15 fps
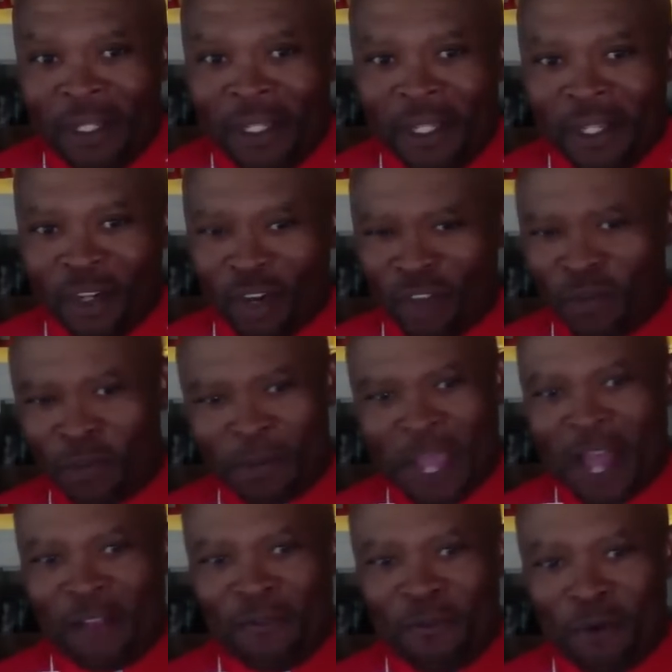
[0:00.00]
you know he's from
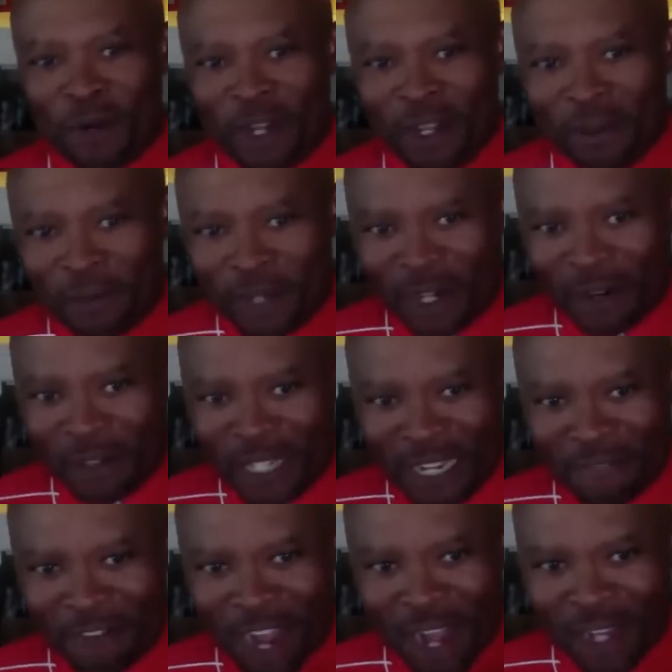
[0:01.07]
california wherever
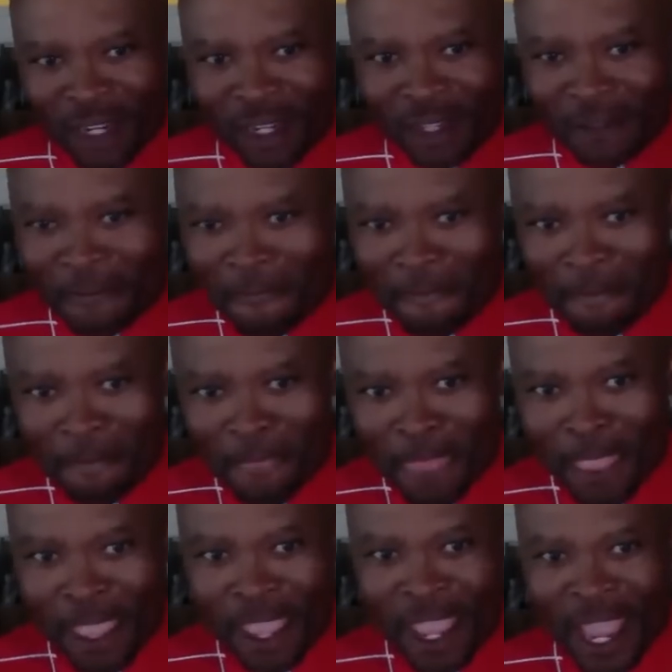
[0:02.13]
nevada
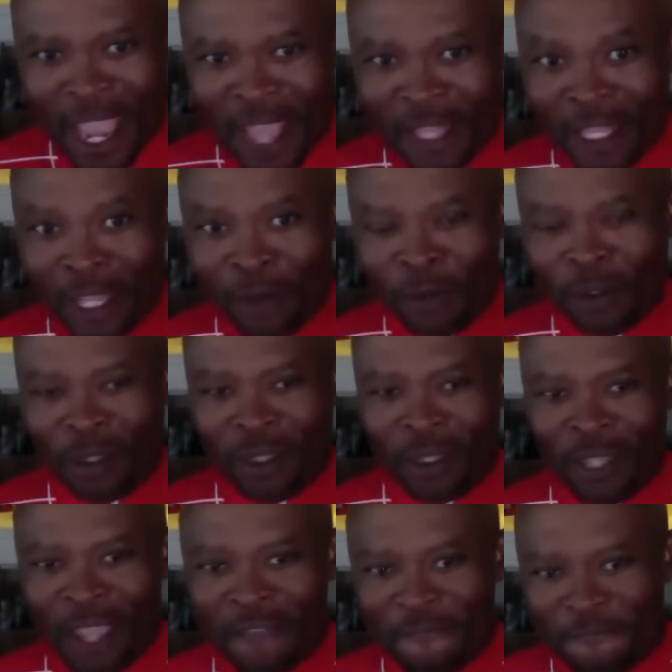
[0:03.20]
and they
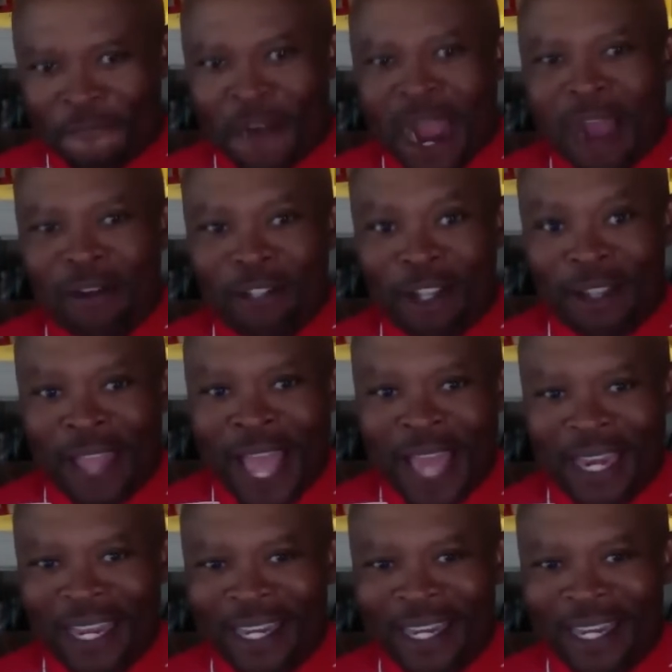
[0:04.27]
they frown on that.